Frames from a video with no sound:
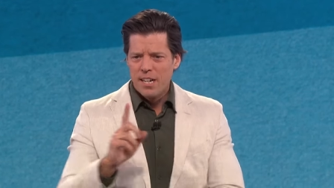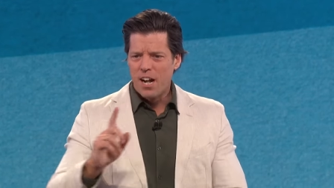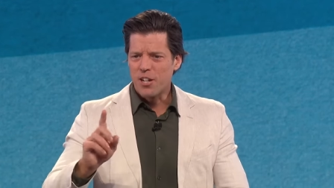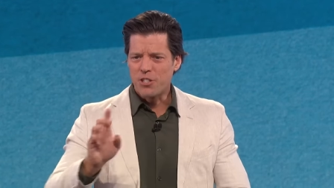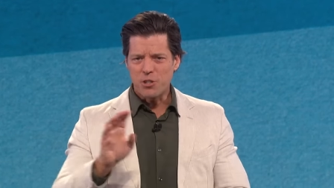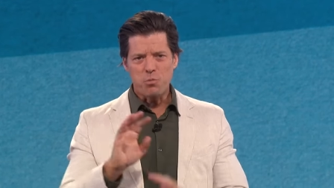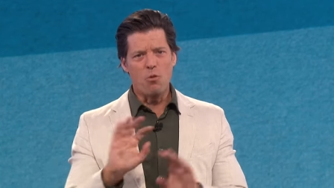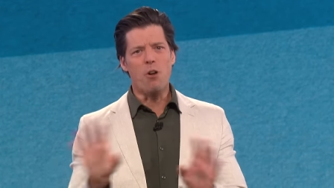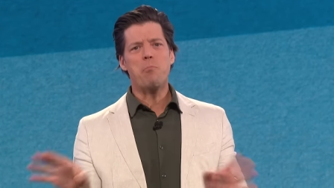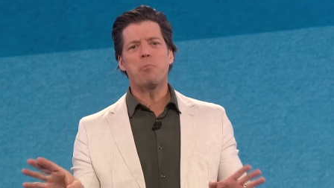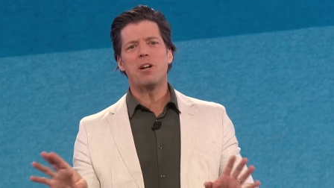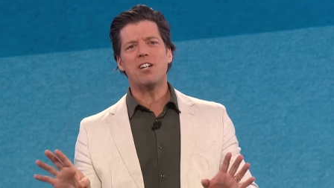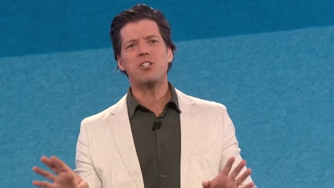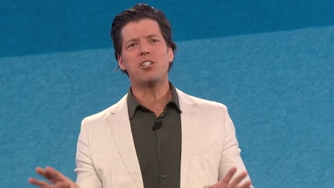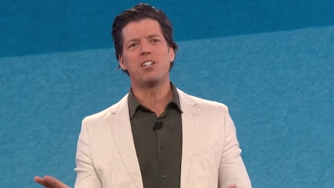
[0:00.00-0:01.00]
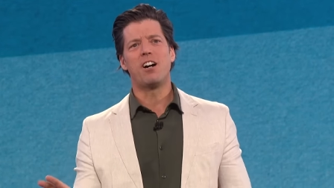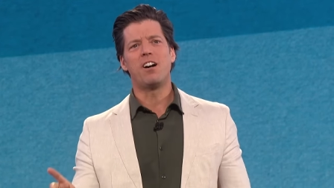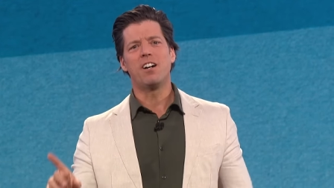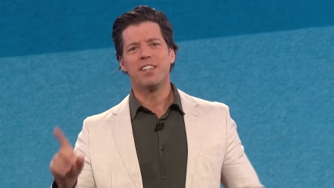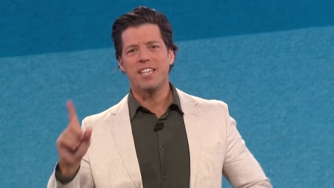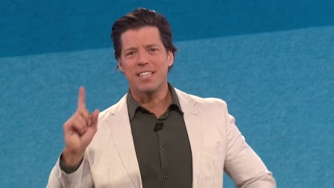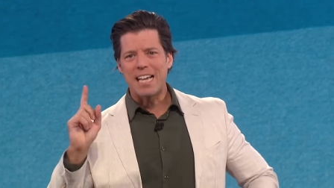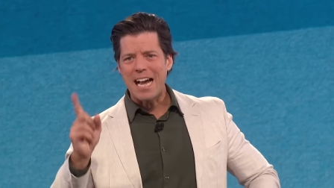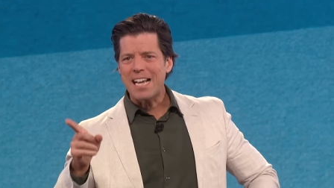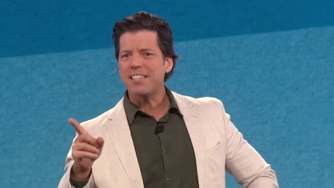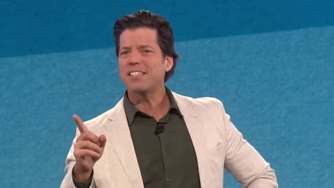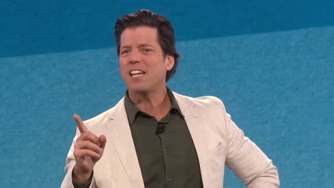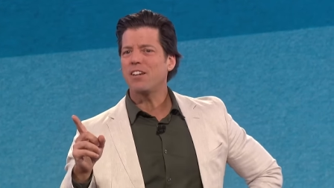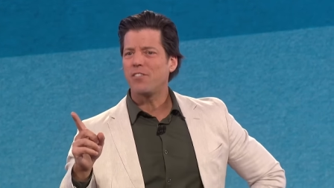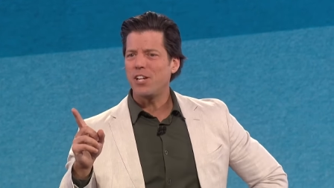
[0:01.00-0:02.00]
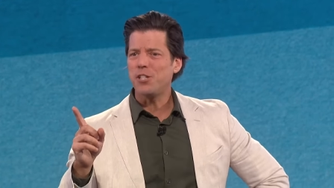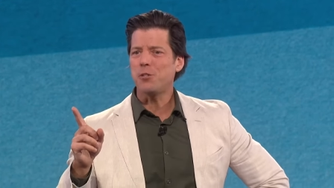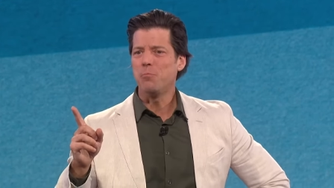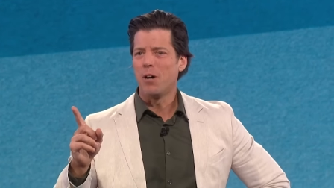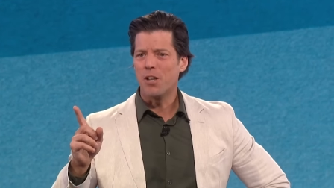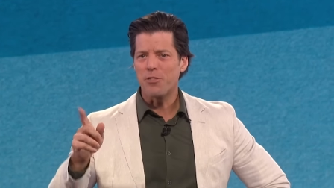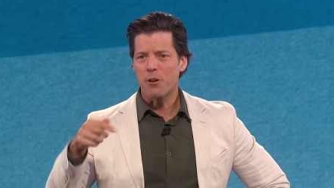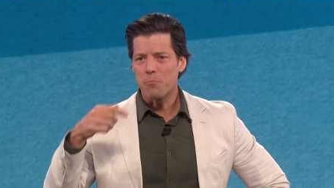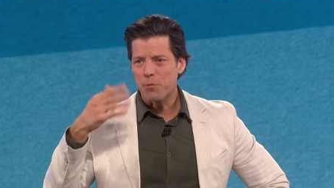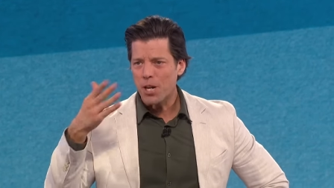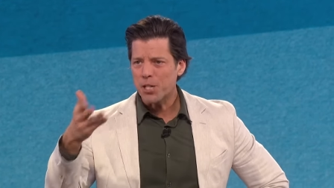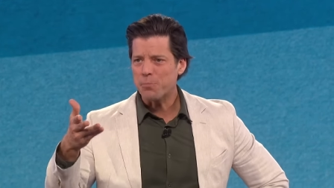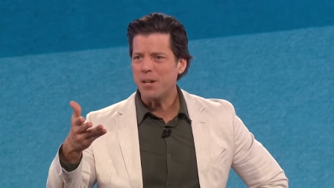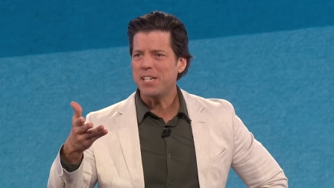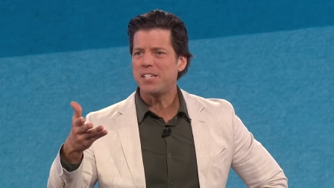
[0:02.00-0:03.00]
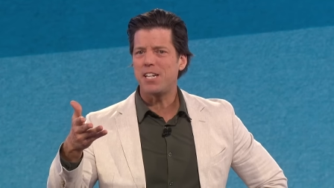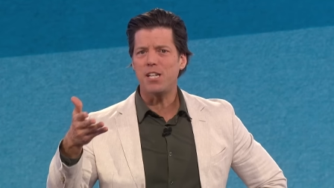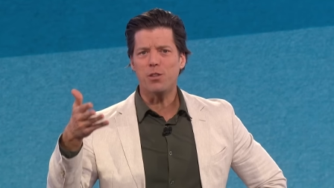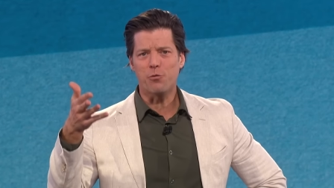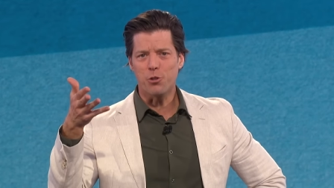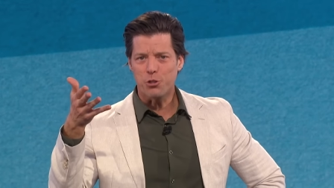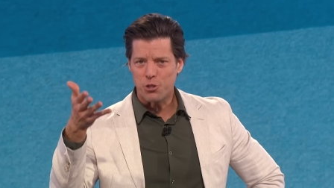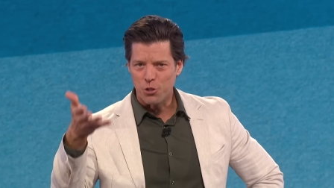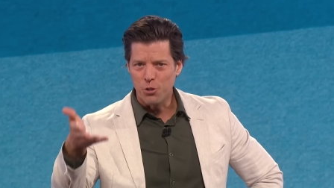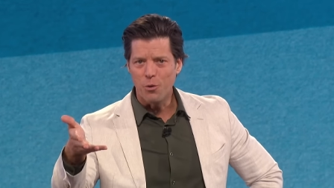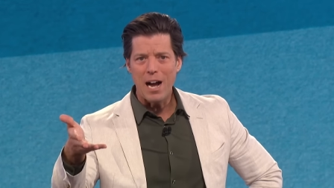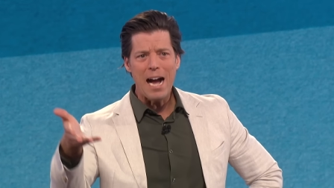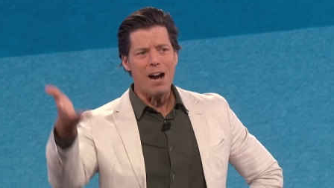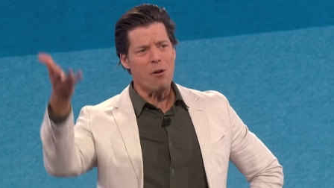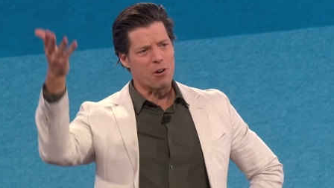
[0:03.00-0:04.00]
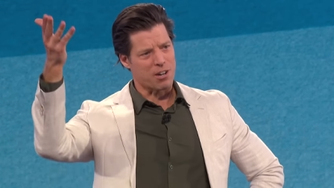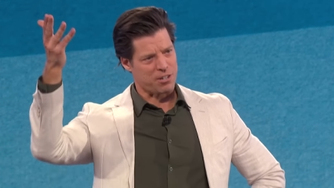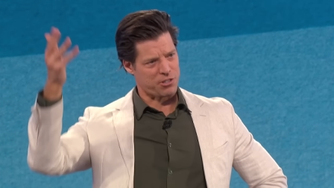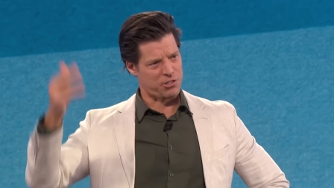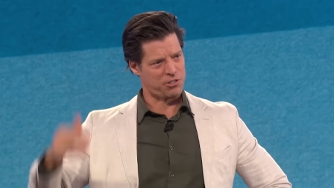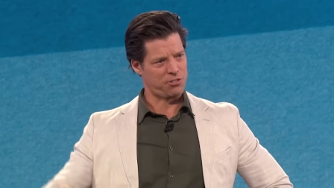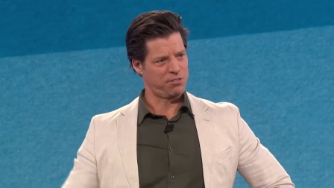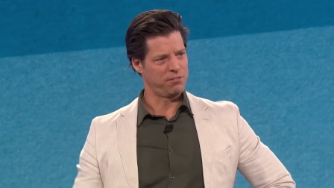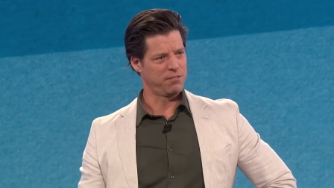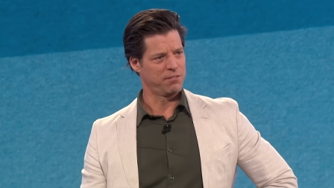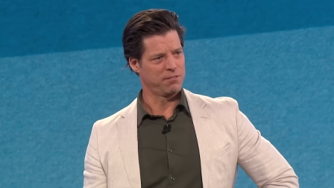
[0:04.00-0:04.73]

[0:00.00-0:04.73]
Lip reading: I'll just won't brush at all, and the last day of each month, I'll brush my teeth for 2 hours.